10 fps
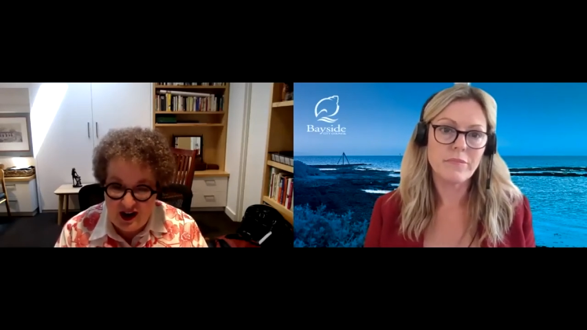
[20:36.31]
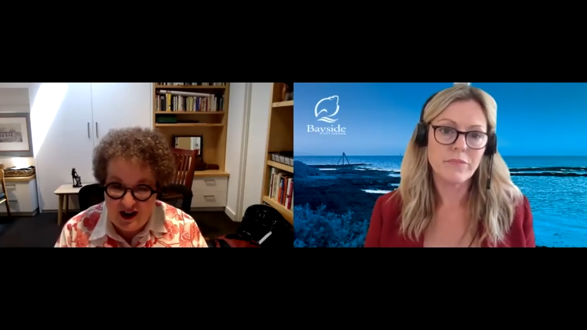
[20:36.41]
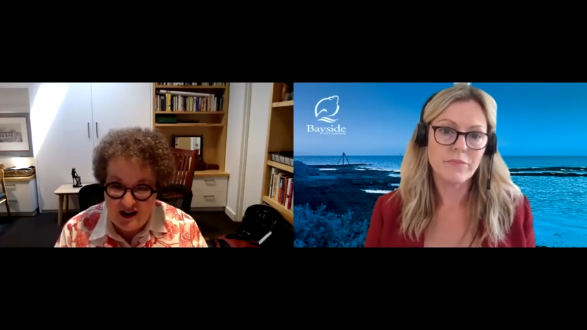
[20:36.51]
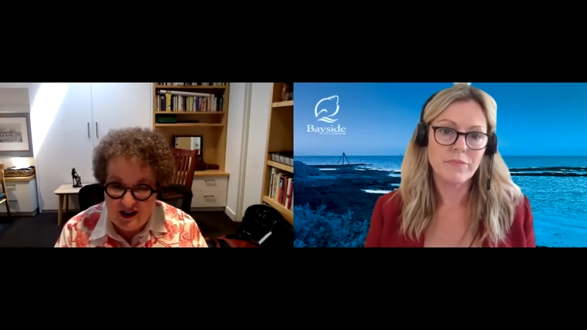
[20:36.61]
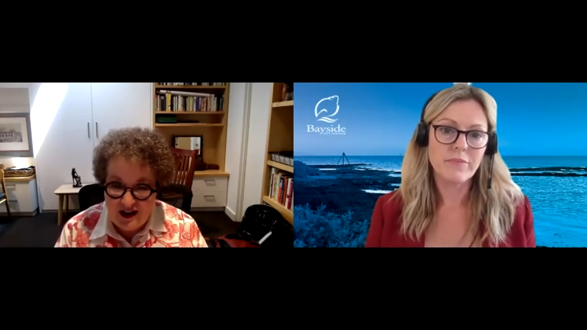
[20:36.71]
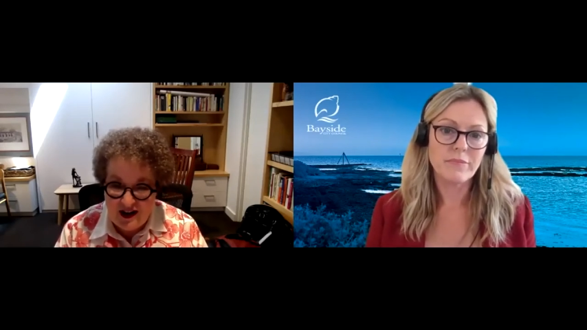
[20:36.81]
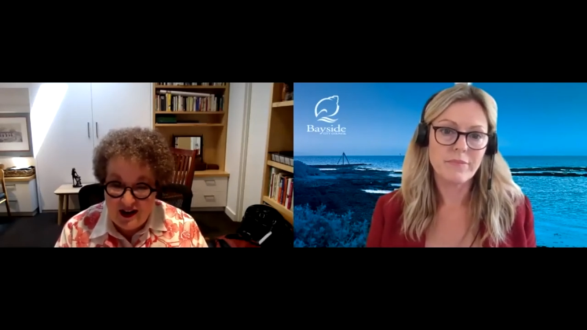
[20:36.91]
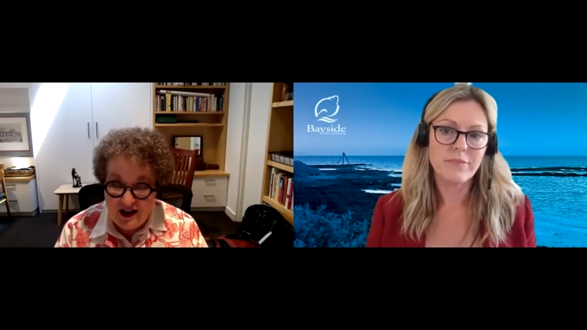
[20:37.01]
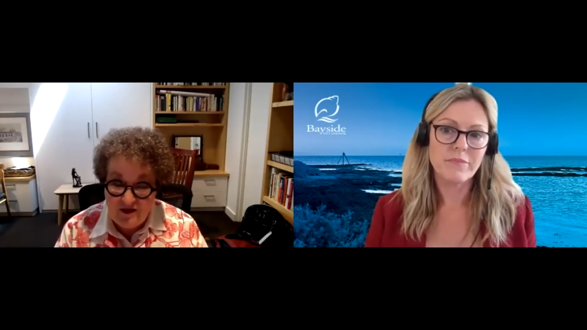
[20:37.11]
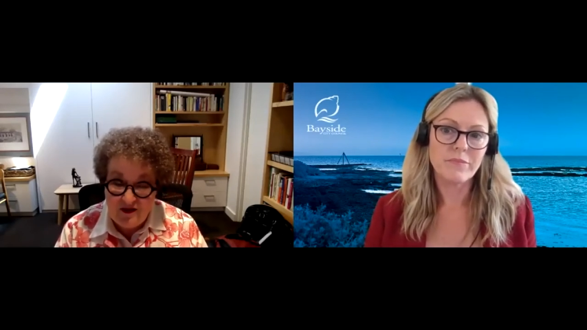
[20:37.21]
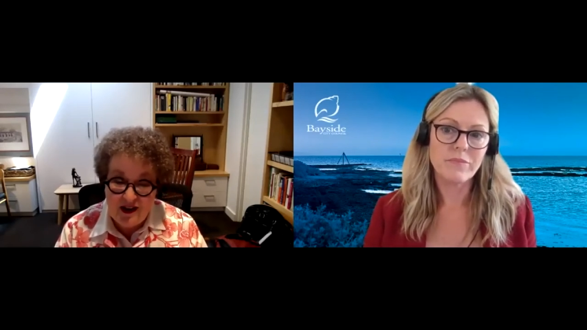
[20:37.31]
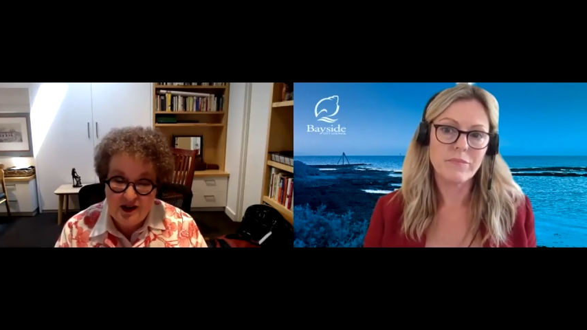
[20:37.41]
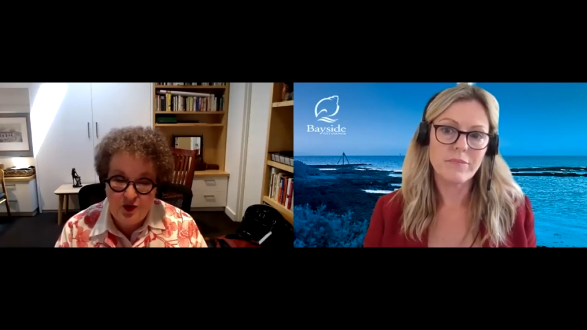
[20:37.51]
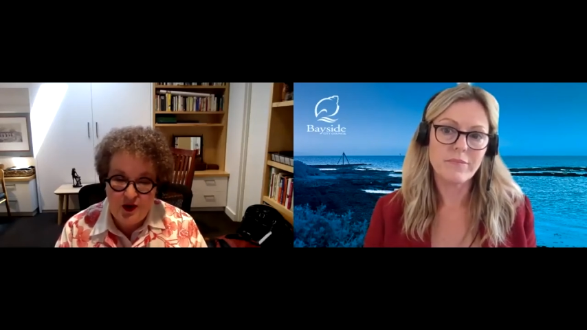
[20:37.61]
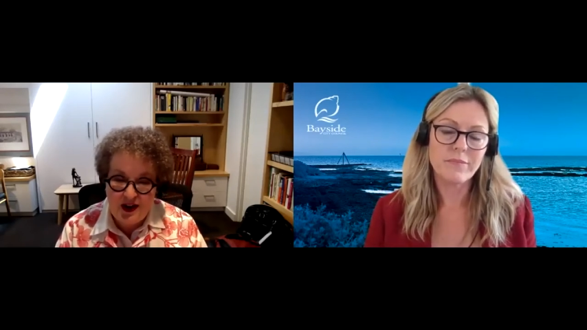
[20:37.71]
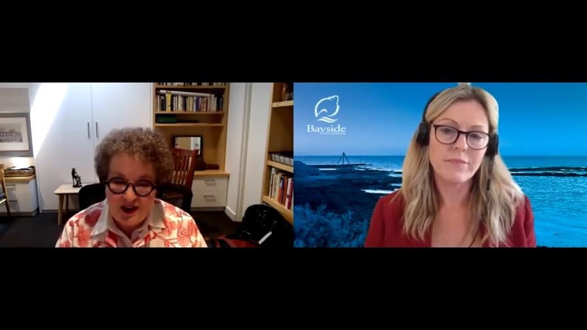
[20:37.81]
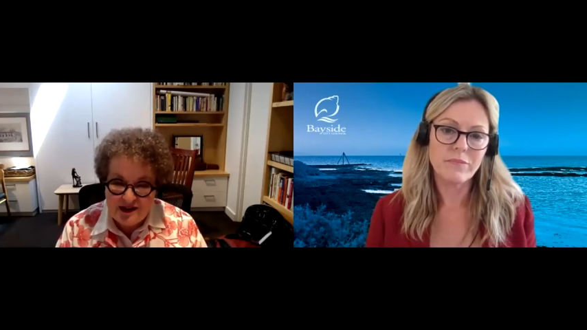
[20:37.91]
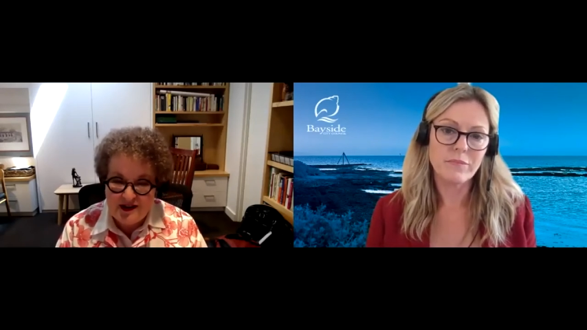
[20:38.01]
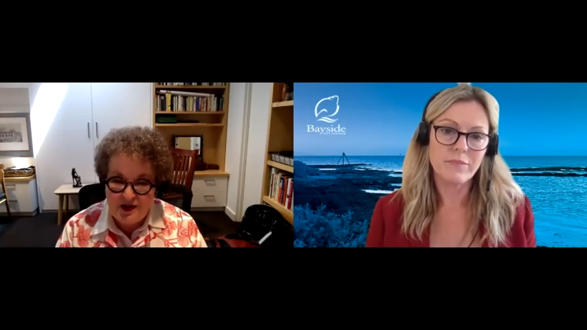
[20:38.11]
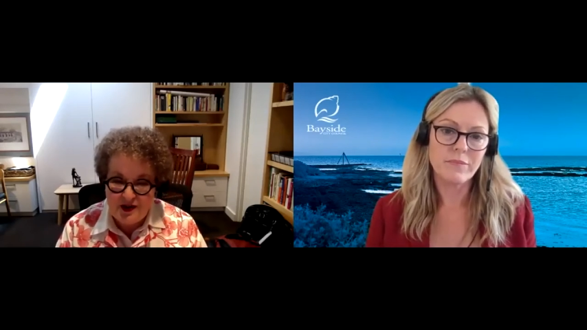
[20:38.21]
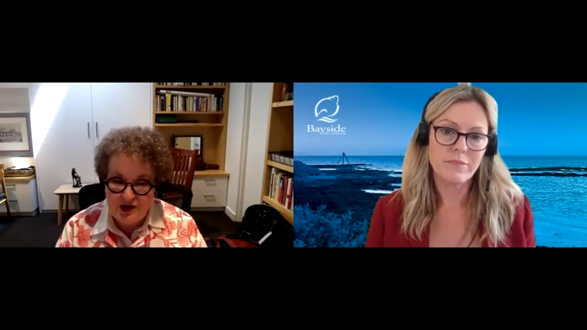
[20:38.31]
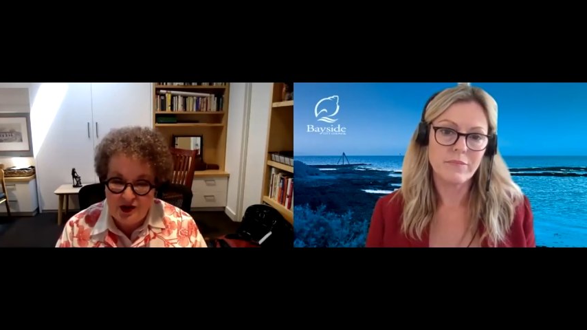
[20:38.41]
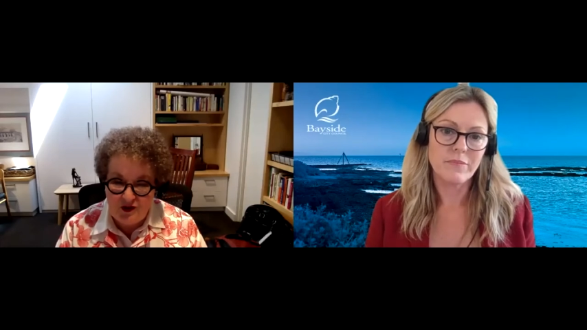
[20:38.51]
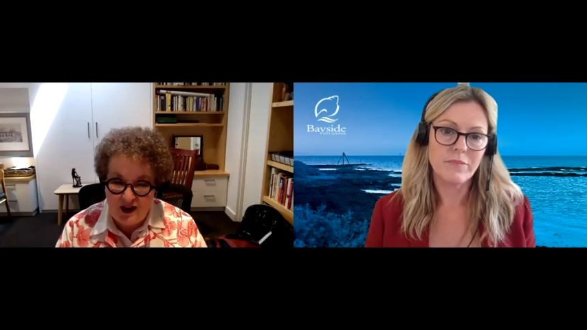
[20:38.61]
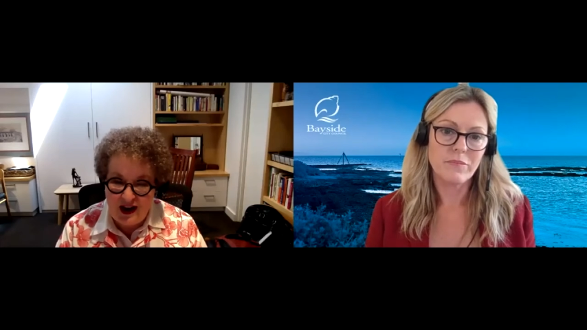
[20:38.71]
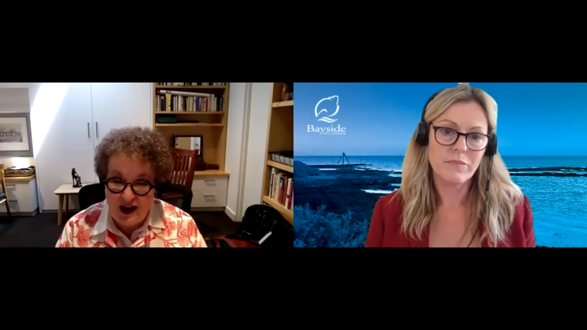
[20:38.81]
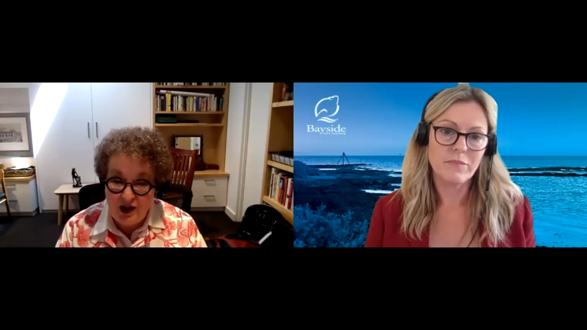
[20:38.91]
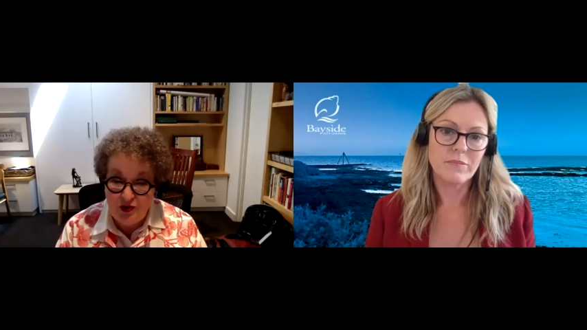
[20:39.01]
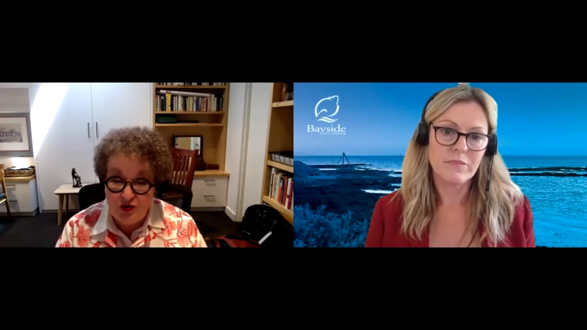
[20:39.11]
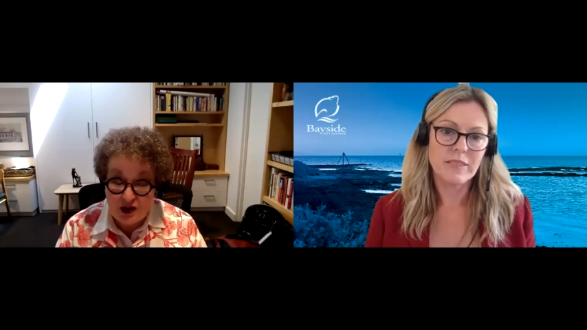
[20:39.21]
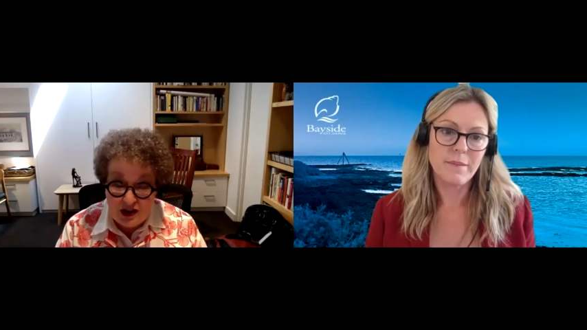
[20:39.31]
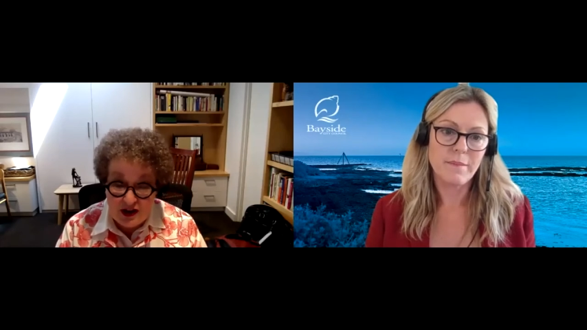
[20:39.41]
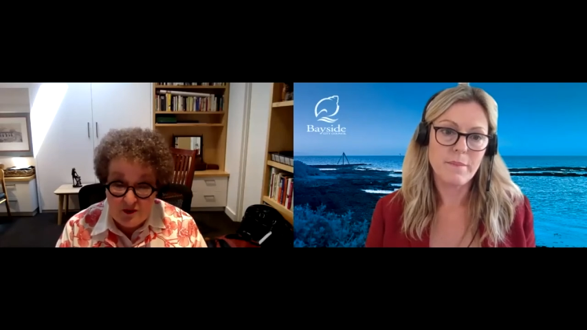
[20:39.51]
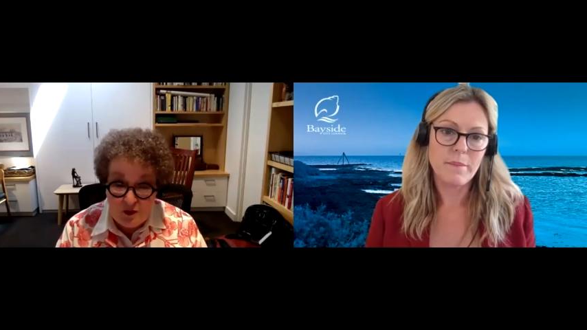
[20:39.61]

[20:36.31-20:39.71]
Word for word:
Speaker 1: And in fact, we asked in the survey are you drinking